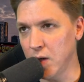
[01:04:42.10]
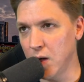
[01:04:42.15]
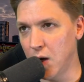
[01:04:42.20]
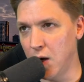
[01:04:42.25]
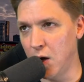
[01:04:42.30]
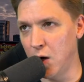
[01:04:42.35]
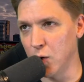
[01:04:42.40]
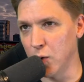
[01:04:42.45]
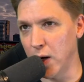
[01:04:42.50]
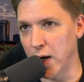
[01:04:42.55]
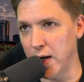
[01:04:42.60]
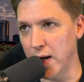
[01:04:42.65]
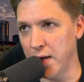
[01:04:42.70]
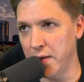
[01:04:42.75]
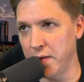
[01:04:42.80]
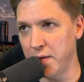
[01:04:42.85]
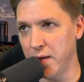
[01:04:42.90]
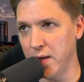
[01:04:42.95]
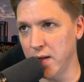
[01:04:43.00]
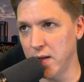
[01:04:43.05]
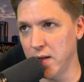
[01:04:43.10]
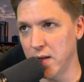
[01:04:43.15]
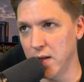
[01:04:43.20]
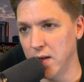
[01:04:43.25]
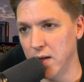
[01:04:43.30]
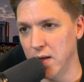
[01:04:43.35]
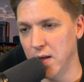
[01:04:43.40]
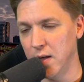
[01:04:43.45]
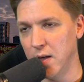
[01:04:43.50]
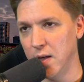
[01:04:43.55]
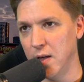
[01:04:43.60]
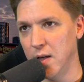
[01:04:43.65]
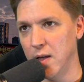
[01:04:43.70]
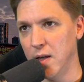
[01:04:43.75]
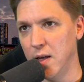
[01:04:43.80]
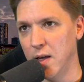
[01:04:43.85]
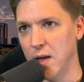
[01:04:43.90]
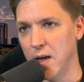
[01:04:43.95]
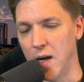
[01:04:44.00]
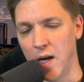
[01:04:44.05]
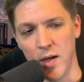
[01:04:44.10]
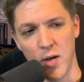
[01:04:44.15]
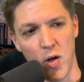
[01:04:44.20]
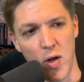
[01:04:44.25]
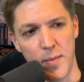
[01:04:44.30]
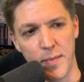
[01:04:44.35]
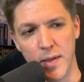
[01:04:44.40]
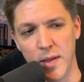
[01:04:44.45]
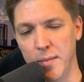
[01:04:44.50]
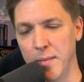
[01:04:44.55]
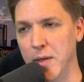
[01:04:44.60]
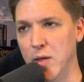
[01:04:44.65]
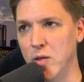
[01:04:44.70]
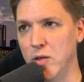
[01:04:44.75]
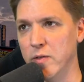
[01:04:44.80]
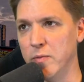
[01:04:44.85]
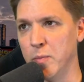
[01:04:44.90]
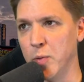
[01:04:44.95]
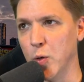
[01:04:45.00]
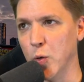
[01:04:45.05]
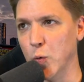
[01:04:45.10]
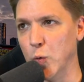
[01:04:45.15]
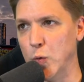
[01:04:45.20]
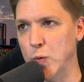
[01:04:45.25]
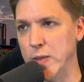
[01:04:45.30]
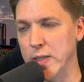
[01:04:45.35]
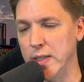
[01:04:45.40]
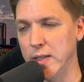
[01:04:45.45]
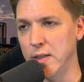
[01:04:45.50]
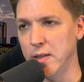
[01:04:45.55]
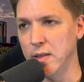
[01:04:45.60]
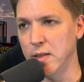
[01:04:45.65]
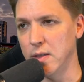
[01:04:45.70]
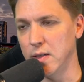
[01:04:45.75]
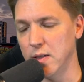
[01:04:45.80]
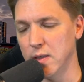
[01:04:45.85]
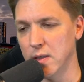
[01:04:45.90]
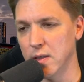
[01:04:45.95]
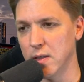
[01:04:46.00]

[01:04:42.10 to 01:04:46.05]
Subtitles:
All right, I know I'm in the middle of perusing